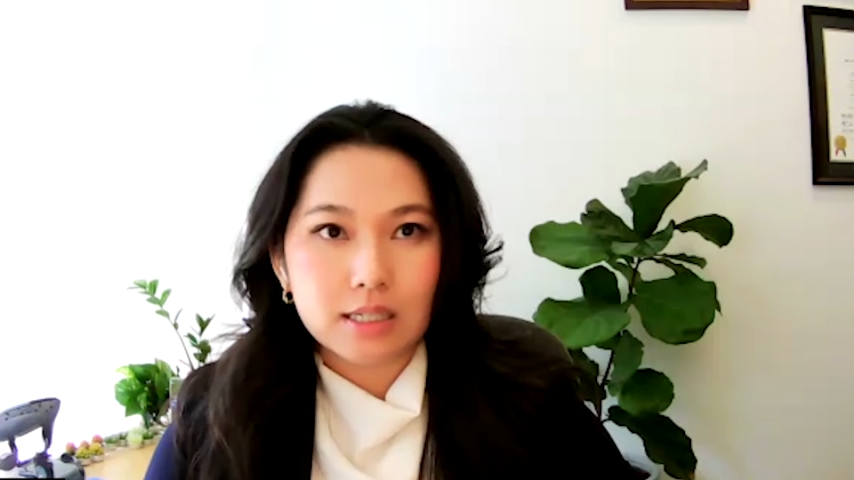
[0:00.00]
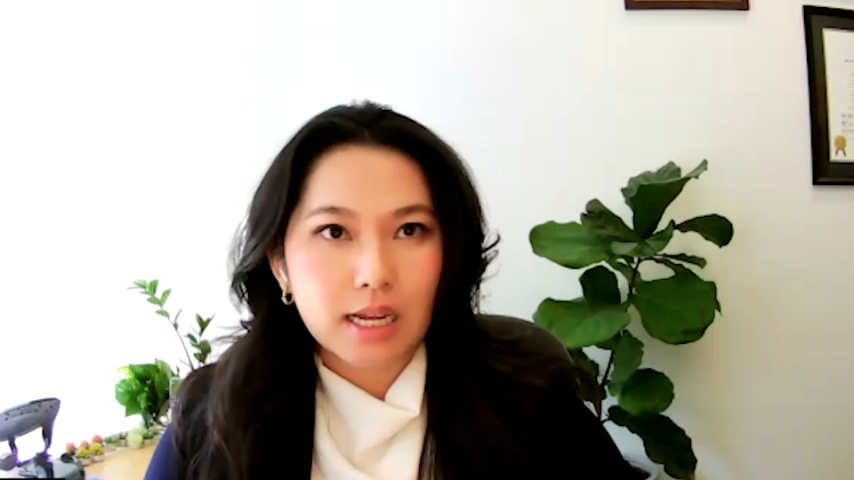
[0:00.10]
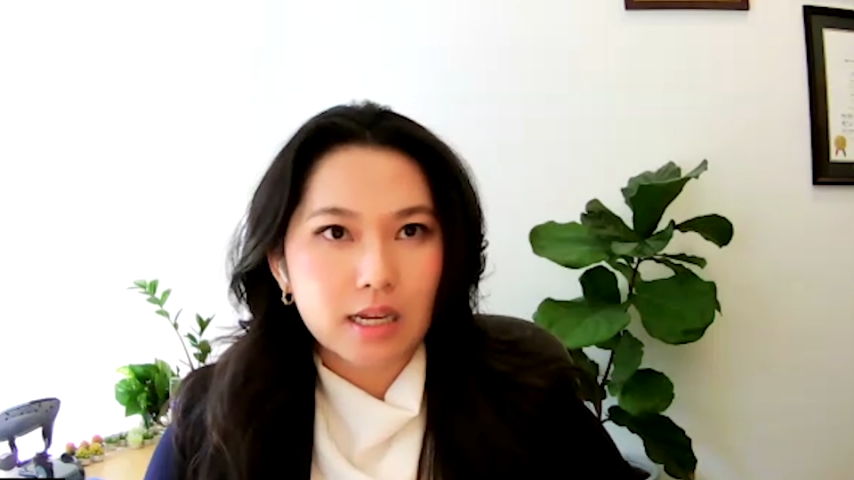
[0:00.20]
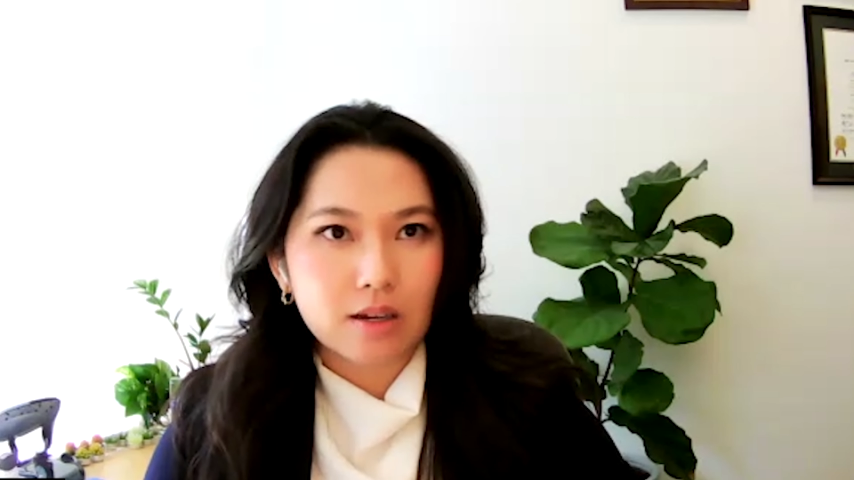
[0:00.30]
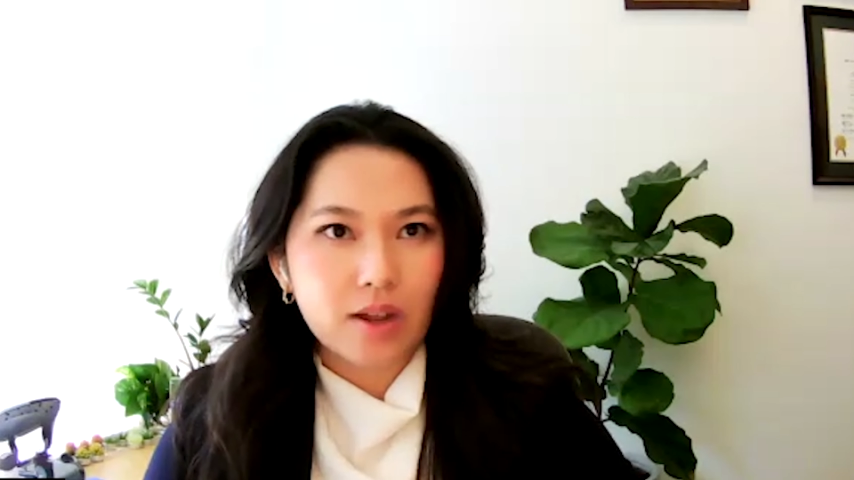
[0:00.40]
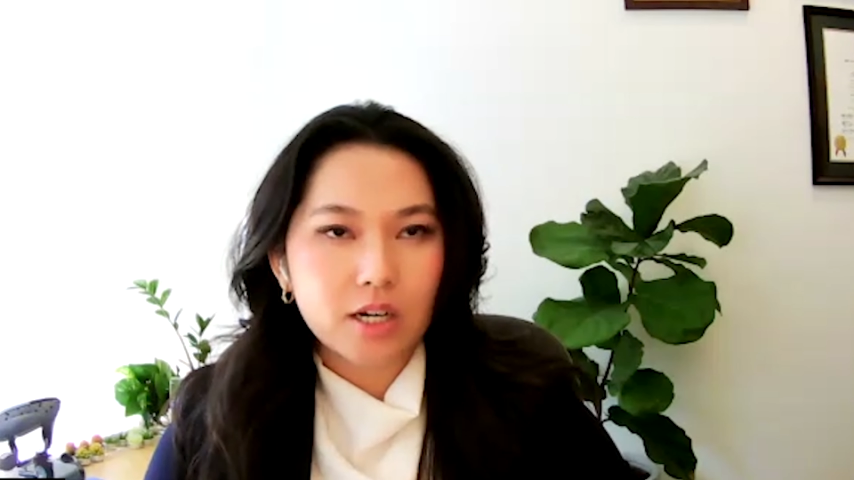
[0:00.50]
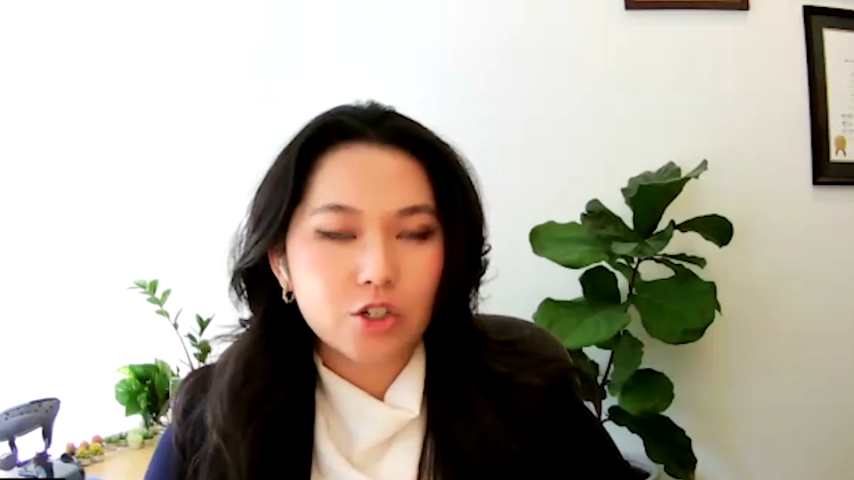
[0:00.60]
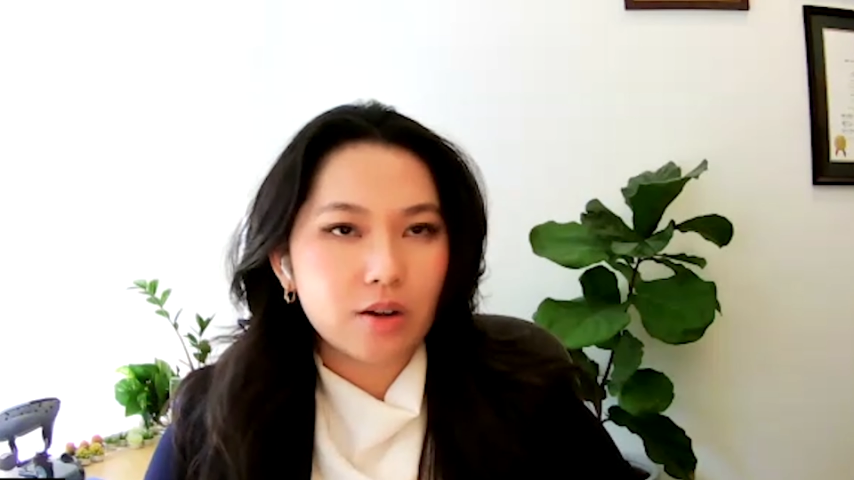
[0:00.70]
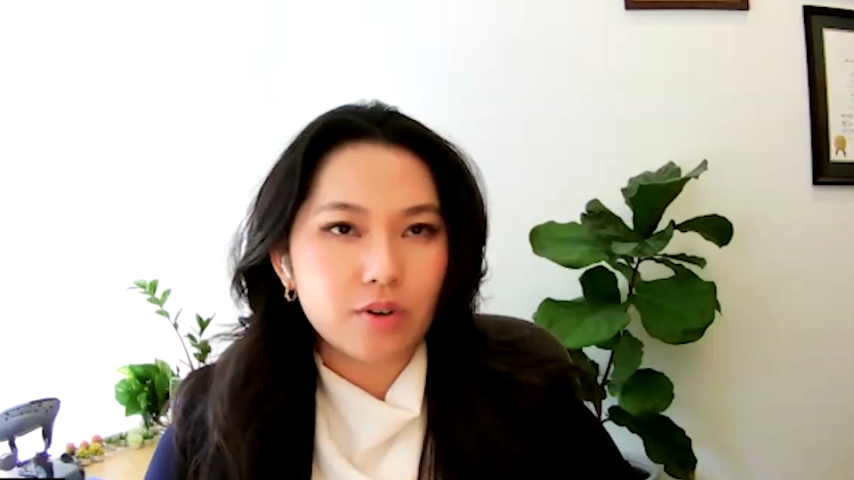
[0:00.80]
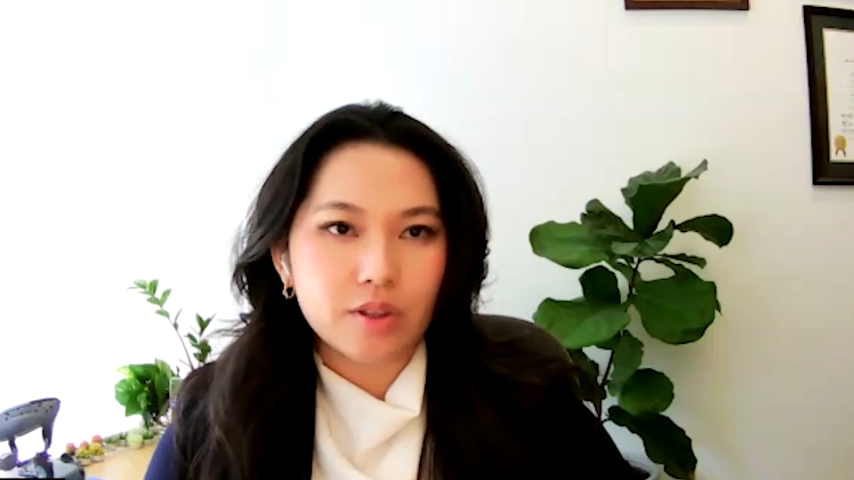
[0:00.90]
to take
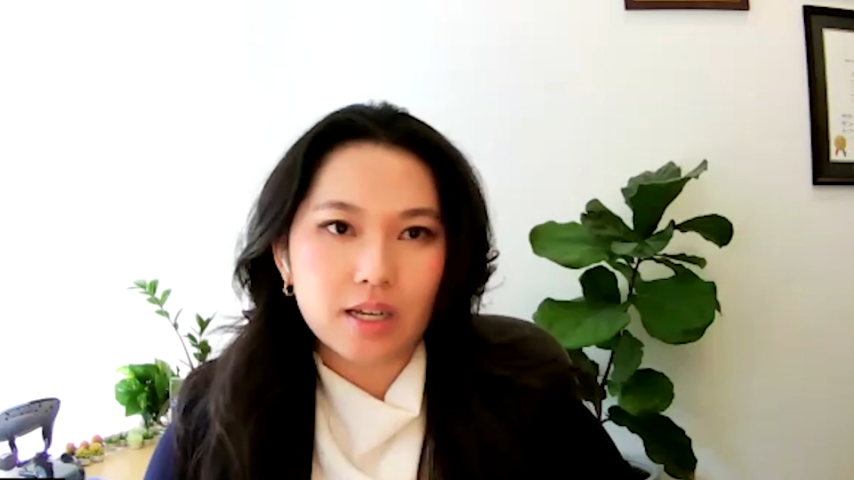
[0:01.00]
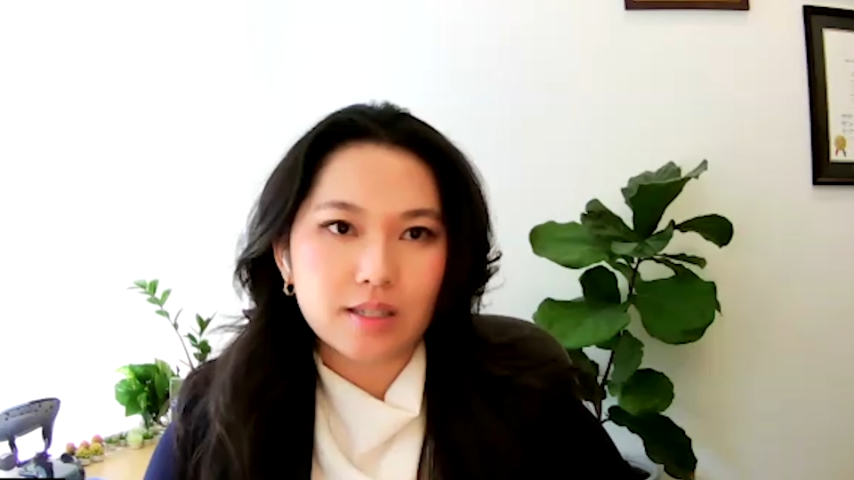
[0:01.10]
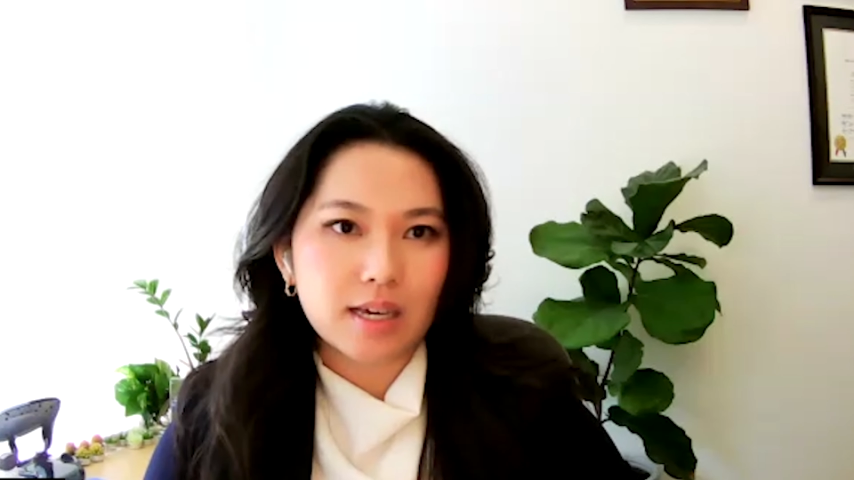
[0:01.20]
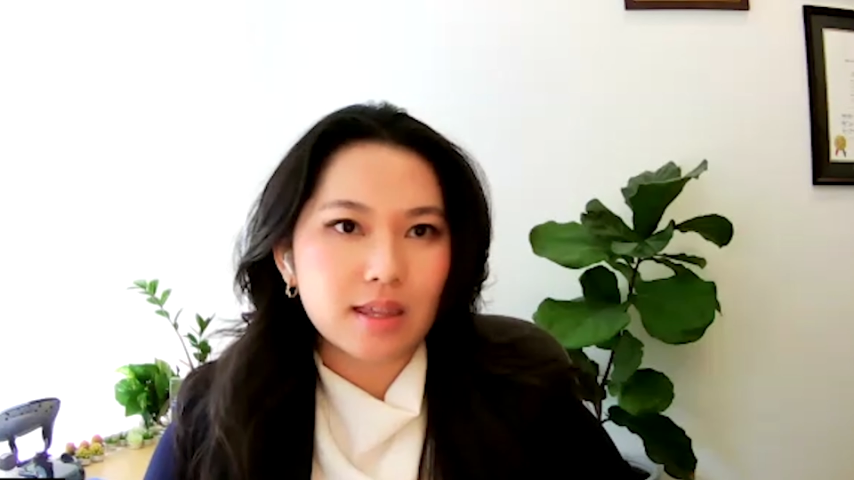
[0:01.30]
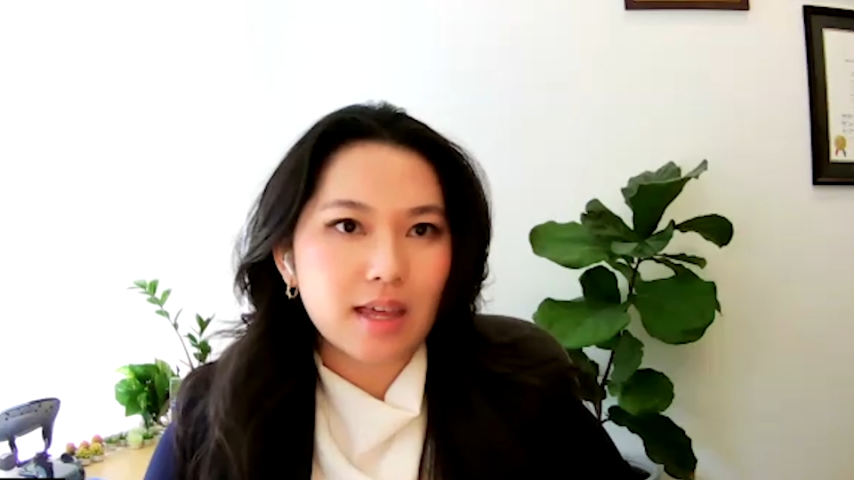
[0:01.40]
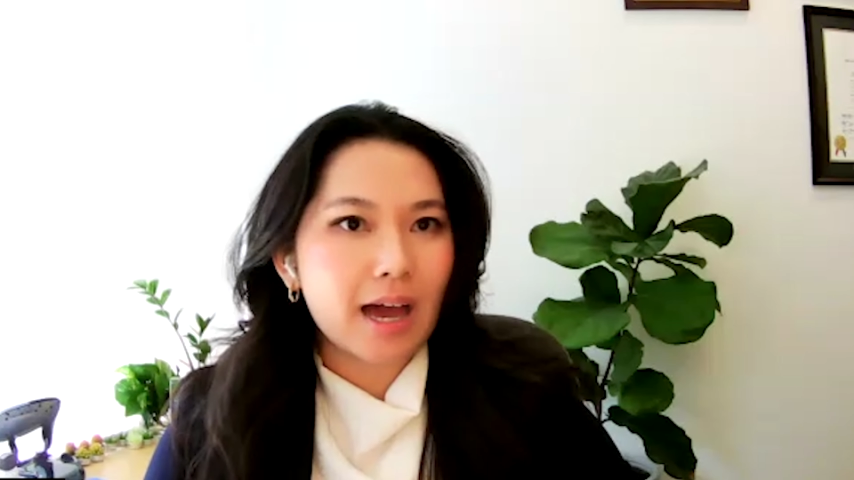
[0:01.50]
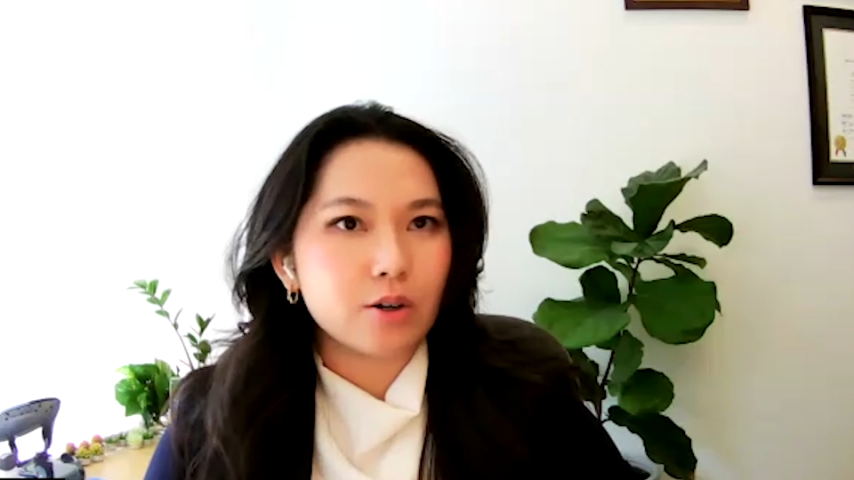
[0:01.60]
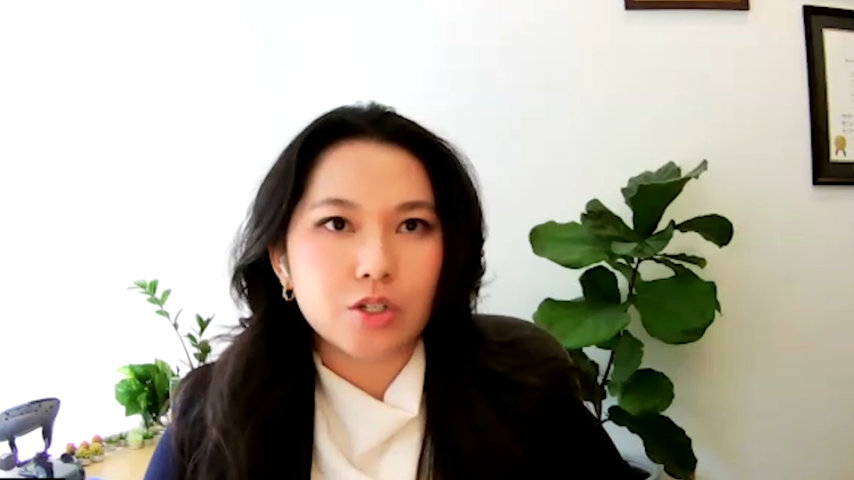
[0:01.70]
advantage of, or things like that,